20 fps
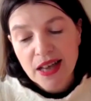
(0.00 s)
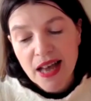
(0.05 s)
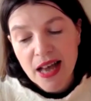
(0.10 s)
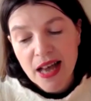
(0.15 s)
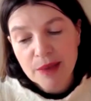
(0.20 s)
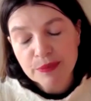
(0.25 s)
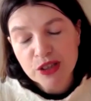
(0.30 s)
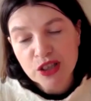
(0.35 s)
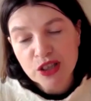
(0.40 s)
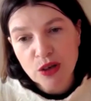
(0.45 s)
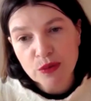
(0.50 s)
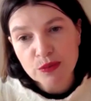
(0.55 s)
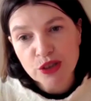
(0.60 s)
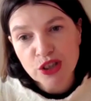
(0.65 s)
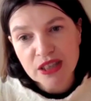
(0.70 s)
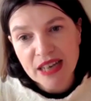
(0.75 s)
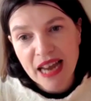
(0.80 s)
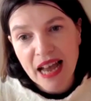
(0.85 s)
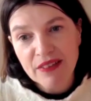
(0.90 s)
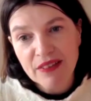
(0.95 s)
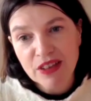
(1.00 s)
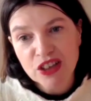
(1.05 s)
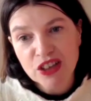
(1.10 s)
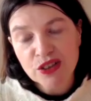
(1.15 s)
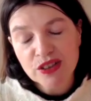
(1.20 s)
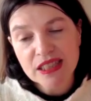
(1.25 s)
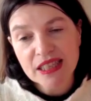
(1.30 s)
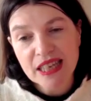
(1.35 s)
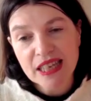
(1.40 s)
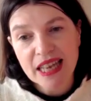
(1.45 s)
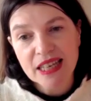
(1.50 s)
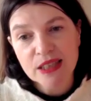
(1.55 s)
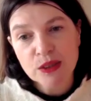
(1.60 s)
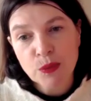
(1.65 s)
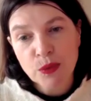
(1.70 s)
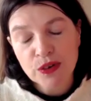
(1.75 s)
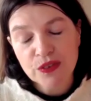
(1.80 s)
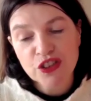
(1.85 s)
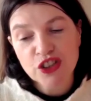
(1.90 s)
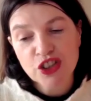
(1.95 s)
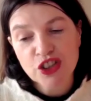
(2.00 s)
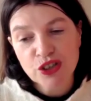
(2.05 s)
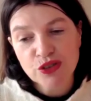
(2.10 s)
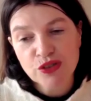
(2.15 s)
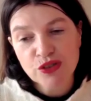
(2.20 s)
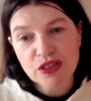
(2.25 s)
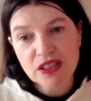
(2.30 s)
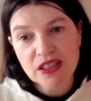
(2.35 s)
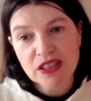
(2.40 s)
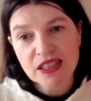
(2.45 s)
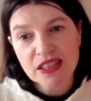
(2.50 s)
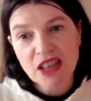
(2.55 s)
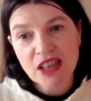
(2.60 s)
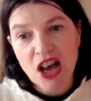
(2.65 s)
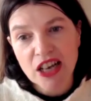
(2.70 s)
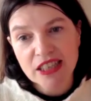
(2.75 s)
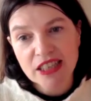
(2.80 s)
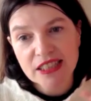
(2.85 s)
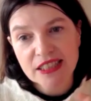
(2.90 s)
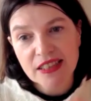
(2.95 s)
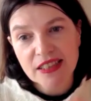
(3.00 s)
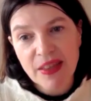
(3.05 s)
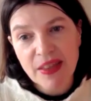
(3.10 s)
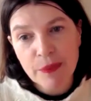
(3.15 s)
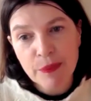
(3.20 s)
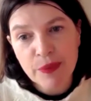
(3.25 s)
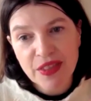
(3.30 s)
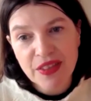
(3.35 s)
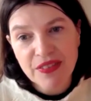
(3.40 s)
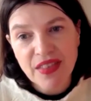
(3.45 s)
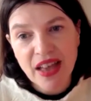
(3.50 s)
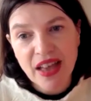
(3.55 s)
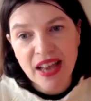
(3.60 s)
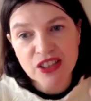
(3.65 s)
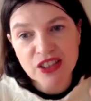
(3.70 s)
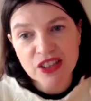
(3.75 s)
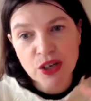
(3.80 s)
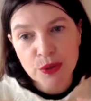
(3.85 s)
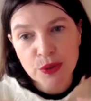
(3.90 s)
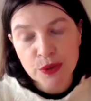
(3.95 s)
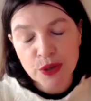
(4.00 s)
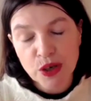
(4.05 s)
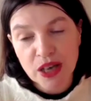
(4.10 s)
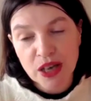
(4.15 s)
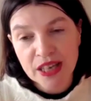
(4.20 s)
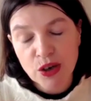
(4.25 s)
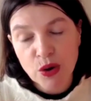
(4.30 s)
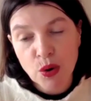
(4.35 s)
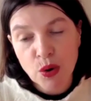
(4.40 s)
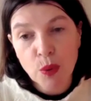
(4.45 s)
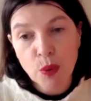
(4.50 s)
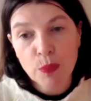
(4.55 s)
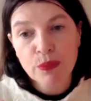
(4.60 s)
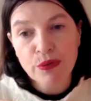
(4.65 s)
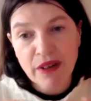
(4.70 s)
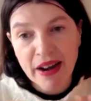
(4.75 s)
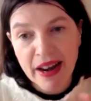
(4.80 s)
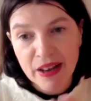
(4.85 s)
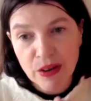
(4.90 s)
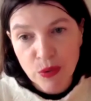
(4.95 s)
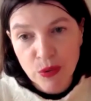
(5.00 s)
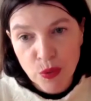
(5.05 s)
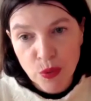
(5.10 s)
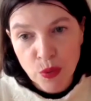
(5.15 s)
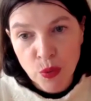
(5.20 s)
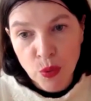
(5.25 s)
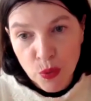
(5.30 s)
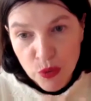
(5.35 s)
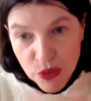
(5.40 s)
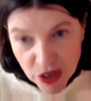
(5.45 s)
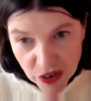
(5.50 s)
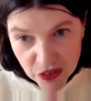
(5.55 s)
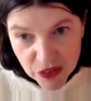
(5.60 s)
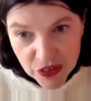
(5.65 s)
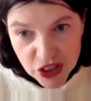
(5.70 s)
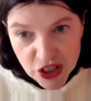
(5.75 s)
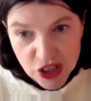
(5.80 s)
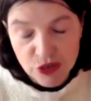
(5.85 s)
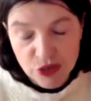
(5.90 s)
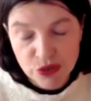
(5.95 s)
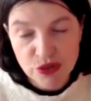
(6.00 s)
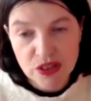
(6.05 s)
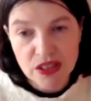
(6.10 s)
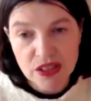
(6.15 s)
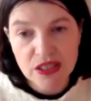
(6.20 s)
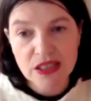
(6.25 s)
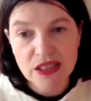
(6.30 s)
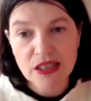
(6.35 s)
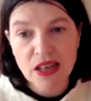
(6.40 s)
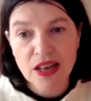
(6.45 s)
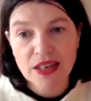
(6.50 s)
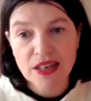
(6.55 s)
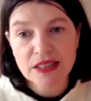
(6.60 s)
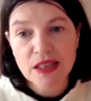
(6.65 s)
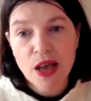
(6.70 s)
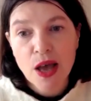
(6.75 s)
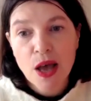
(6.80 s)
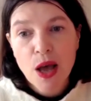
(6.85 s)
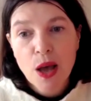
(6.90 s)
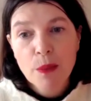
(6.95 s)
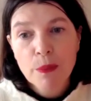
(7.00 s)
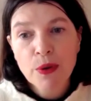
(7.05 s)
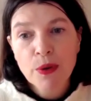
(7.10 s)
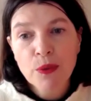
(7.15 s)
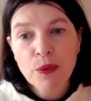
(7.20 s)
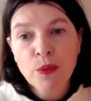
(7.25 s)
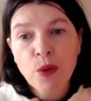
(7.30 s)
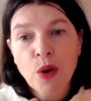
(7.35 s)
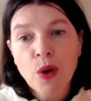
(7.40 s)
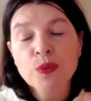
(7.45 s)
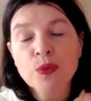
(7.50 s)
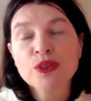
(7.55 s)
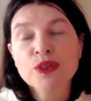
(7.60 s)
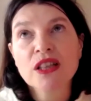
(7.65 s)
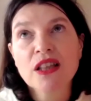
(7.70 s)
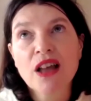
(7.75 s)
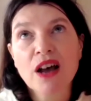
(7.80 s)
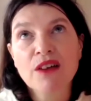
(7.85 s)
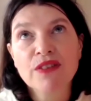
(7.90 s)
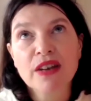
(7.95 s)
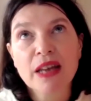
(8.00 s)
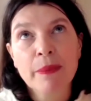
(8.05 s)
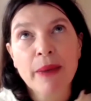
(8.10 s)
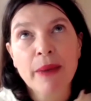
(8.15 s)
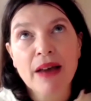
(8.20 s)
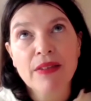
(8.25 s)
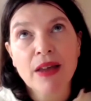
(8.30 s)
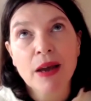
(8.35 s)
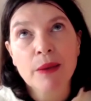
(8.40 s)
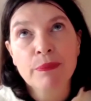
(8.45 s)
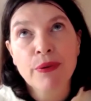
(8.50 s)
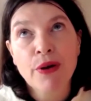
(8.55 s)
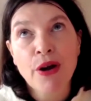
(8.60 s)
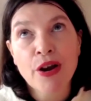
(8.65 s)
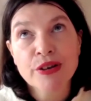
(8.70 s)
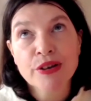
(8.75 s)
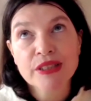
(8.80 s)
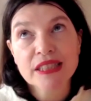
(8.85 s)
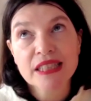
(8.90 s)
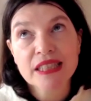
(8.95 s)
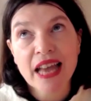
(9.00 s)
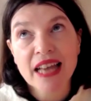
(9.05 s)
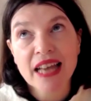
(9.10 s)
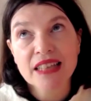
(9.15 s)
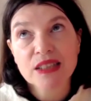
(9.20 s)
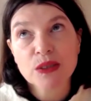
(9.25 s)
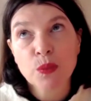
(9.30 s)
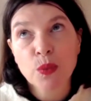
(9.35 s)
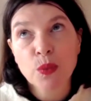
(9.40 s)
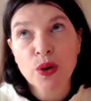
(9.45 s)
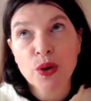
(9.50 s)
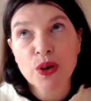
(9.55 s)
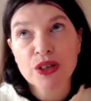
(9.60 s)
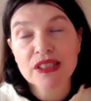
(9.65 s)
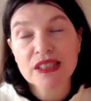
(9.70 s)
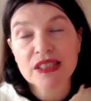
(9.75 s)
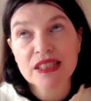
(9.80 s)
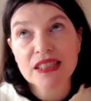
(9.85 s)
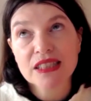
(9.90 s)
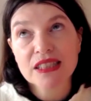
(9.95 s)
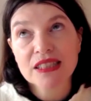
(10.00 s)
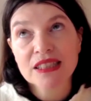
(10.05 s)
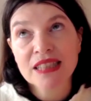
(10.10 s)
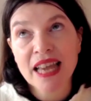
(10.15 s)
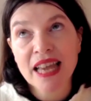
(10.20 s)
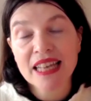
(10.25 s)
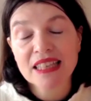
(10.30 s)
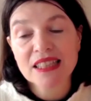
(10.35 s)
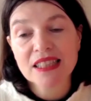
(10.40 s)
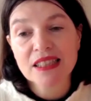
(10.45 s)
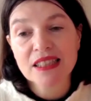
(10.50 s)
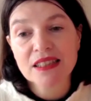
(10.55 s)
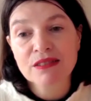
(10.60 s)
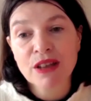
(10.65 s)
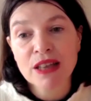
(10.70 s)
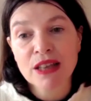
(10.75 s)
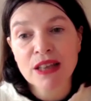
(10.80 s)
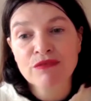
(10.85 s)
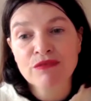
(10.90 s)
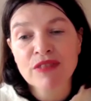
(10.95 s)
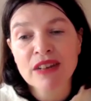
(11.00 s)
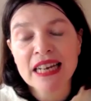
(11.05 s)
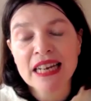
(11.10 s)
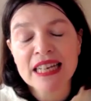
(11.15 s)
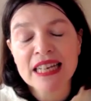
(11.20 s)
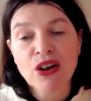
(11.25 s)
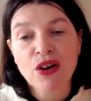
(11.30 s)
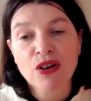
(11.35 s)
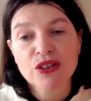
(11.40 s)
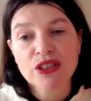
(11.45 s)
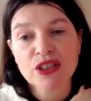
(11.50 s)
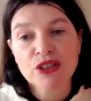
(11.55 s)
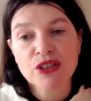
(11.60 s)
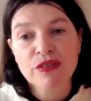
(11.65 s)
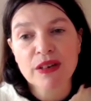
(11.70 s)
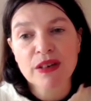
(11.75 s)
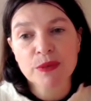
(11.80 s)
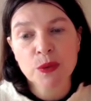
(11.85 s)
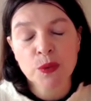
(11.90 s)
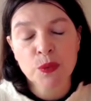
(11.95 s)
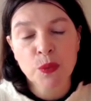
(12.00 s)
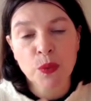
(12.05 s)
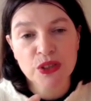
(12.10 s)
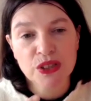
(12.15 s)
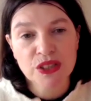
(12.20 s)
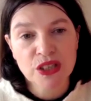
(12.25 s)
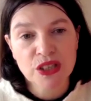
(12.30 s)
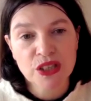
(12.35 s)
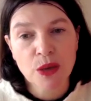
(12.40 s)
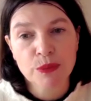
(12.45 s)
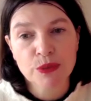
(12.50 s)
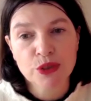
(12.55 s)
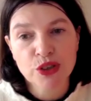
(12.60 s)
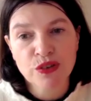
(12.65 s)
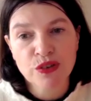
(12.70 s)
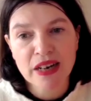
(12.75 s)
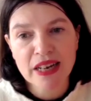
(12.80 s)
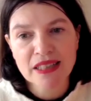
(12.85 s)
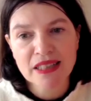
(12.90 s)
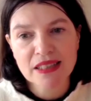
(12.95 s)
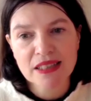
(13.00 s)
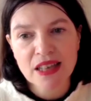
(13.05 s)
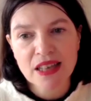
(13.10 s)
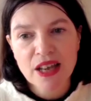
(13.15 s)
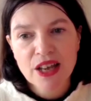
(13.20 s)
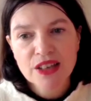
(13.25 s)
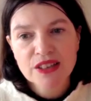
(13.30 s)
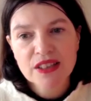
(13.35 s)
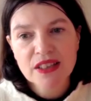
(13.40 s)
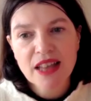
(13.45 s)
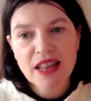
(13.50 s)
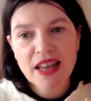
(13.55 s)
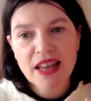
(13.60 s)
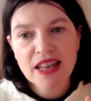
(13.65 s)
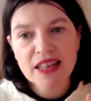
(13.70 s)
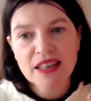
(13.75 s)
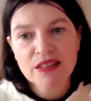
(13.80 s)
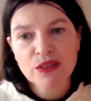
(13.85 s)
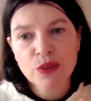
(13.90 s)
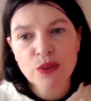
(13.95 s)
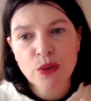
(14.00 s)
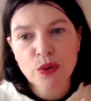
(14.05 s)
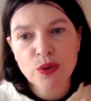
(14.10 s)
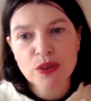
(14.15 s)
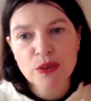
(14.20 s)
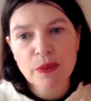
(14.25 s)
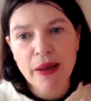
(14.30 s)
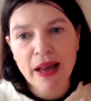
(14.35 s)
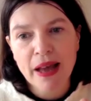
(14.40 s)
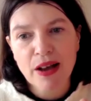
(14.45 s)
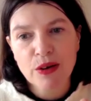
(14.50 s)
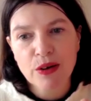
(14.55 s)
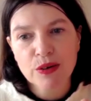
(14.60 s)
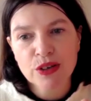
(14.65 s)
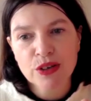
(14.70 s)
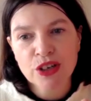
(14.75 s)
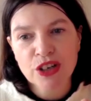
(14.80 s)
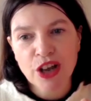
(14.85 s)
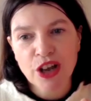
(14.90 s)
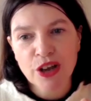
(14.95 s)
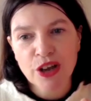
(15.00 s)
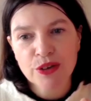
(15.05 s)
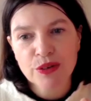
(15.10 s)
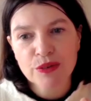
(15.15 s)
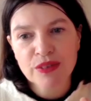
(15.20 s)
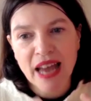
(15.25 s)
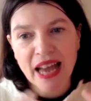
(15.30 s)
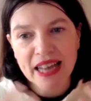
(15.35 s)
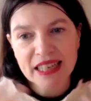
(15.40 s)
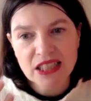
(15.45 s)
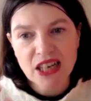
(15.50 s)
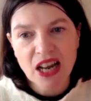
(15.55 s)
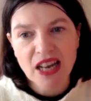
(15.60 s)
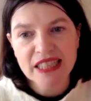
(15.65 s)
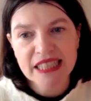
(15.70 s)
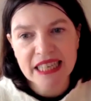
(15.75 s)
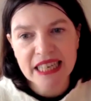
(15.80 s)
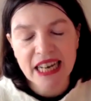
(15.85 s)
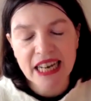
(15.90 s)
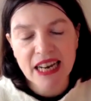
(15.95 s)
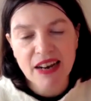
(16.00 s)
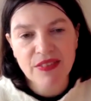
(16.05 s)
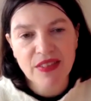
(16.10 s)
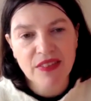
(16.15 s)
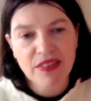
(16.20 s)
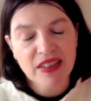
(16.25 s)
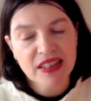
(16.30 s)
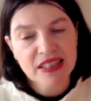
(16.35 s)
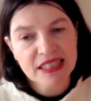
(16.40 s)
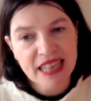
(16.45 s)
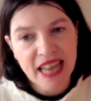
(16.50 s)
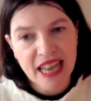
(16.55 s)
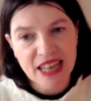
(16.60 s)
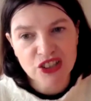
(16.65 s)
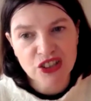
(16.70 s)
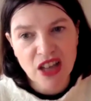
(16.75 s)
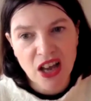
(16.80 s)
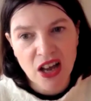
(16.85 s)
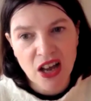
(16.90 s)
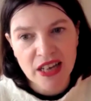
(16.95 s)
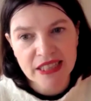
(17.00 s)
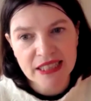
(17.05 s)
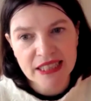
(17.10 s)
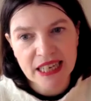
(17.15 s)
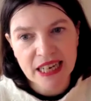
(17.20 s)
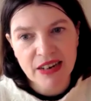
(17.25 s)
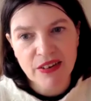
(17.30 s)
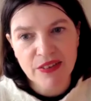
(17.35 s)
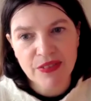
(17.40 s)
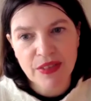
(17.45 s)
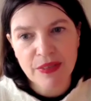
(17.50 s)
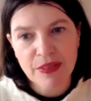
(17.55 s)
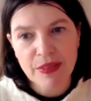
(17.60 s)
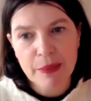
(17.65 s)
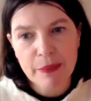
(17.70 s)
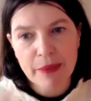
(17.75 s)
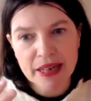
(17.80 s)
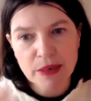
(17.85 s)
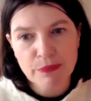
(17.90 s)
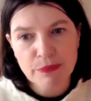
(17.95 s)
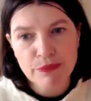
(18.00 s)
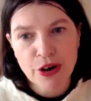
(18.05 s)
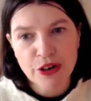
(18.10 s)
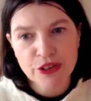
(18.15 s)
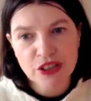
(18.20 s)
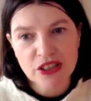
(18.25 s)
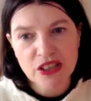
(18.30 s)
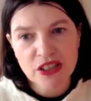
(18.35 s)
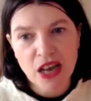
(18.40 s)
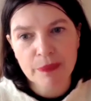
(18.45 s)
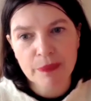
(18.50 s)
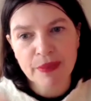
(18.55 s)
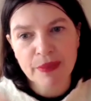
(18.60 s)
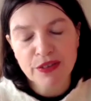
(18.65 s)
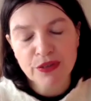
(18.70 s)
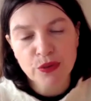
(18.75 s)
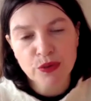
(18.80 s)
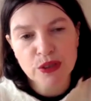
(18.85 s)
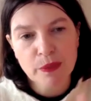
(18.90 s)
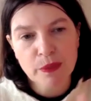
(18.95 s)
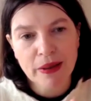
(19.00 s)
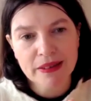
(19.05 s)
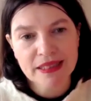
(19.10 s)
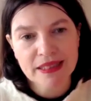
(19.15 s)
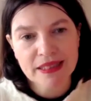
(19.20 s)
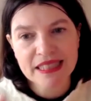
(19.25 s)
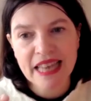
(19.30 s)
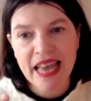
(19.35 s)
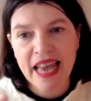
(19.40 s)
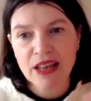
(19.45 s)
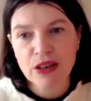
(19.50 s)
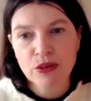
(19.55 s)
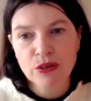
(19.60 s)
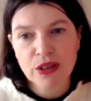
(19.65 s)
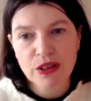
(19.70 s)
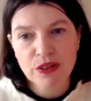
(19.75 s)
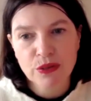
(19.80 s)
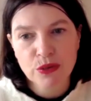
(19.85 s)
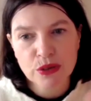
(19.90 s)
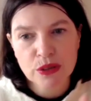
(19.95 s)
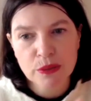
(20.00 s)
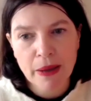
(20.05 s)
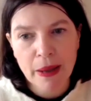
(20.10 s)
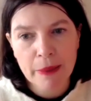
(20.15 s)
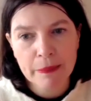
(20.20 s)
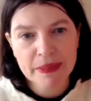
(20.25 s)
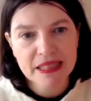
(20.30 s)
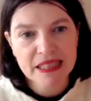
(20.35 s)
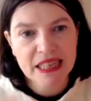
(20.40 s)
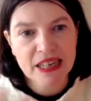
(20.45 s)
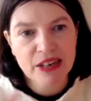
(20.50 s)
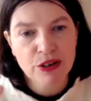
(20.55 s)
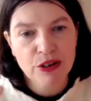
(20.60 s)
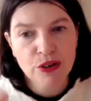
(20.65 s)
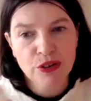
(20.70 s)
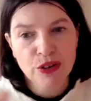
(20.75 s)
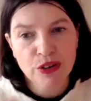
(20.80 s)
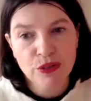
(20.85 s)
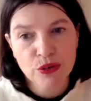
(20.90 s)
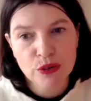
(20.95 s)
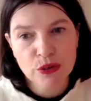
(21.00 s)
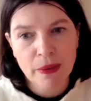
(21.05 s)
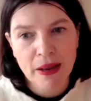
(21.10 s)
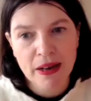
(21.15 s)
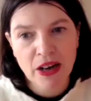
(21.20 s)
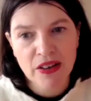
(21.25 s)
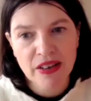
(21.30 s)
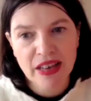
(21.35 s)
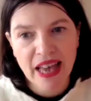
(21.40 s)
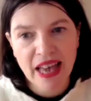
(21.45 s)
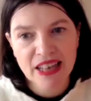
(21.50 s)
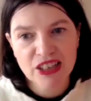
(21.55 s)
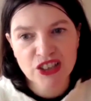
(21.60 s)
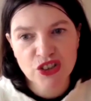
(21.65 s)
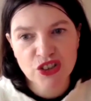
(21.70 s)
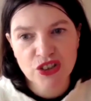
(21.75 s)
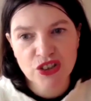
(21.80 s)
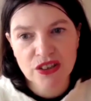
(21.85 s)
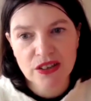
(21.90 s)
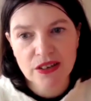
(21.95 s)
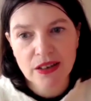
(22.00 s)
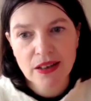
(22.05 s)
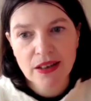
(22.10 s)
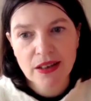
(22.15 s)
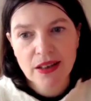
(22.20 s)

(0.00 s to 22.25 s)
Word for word: um, sculpture now that you see is one of the children's designs, and then within that, it's going to incorporate all the other children's designs. But what was lovely about that process was they they really got to grips with what a sculpture is. So they thought about, you know, they had an idea, and then they sketched that idea, and then they made a prototype, and they thought about scale, they thought about material, they thought about location.